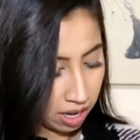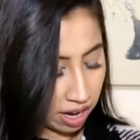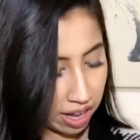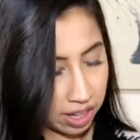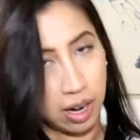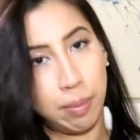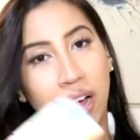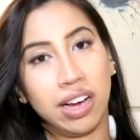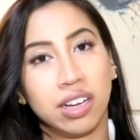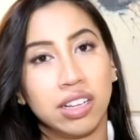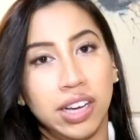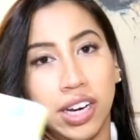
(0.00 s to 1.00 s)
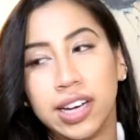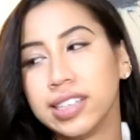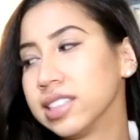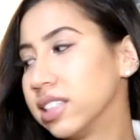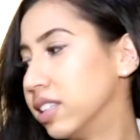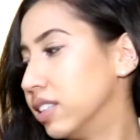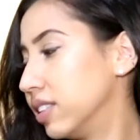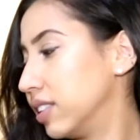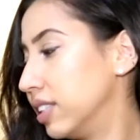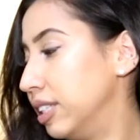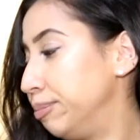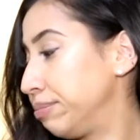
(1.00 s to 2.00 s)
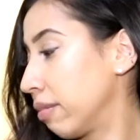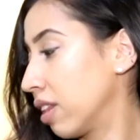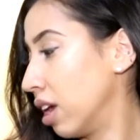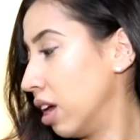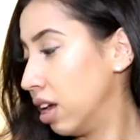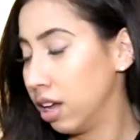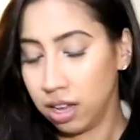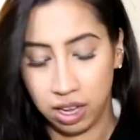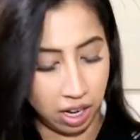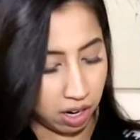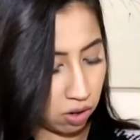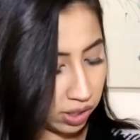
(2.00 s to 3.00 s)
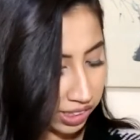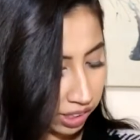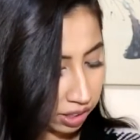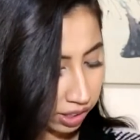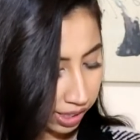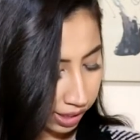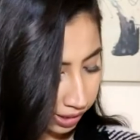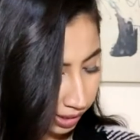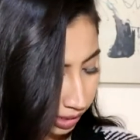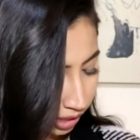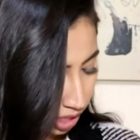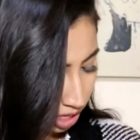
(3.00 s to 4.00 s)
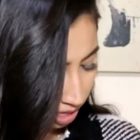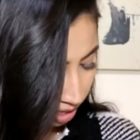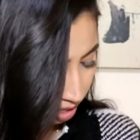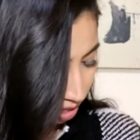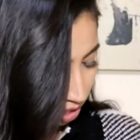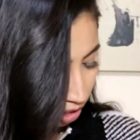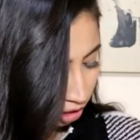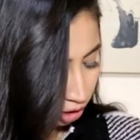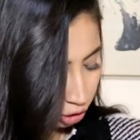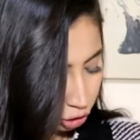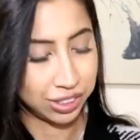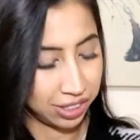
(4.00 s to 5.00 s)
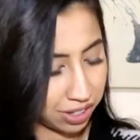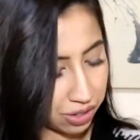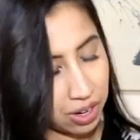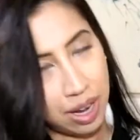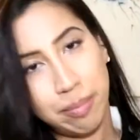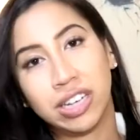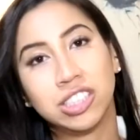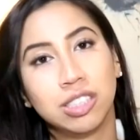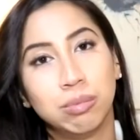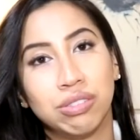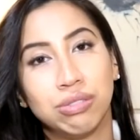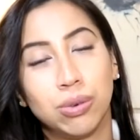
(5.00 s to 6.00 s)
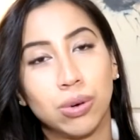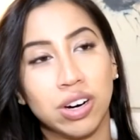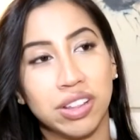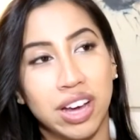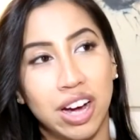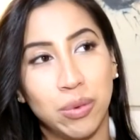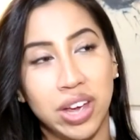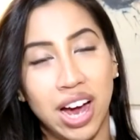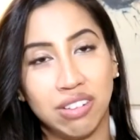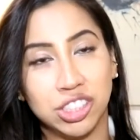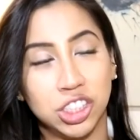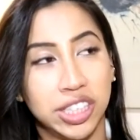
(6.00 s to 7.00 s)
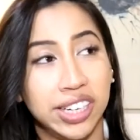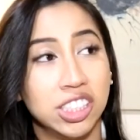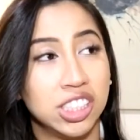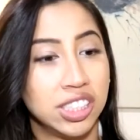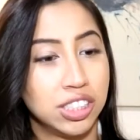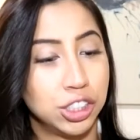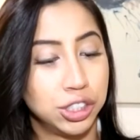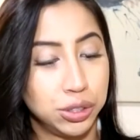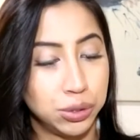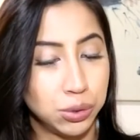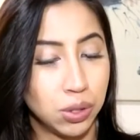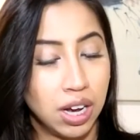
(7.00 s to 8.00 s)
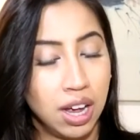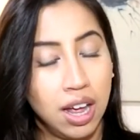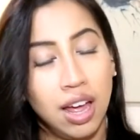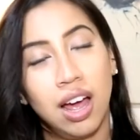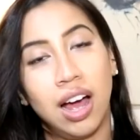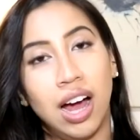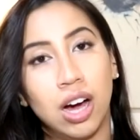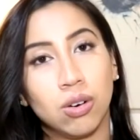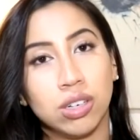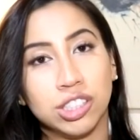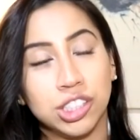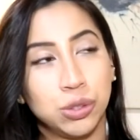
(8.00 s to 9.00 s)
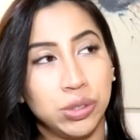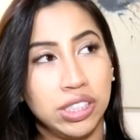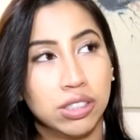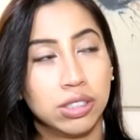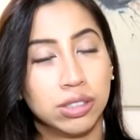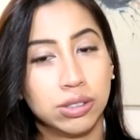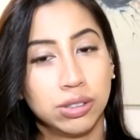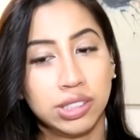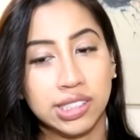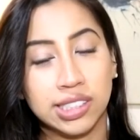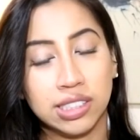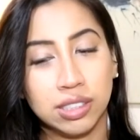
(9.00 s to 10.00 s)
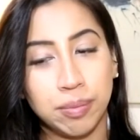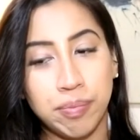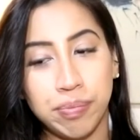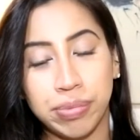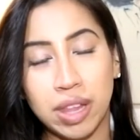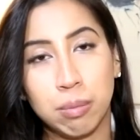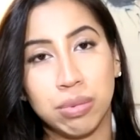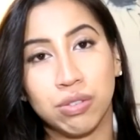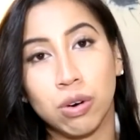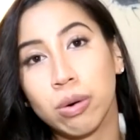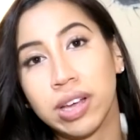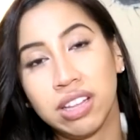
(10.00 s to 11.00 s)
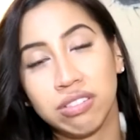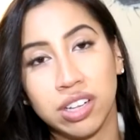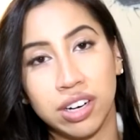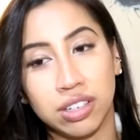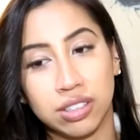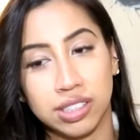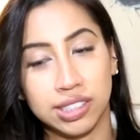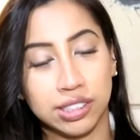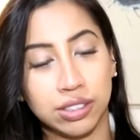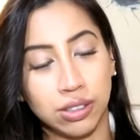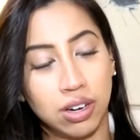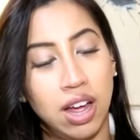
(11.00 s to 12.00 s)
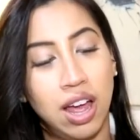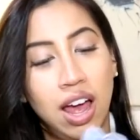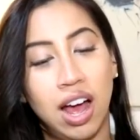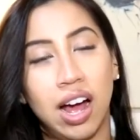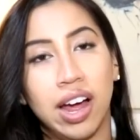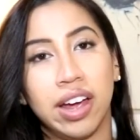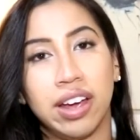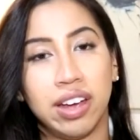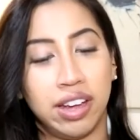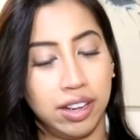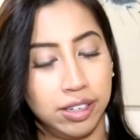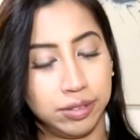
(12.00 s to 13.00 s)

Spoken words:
And then a pack of Kleenex, because I always need Kleenex. So I mentioned before that we have to change into our street clothes before we leave clinical. So I've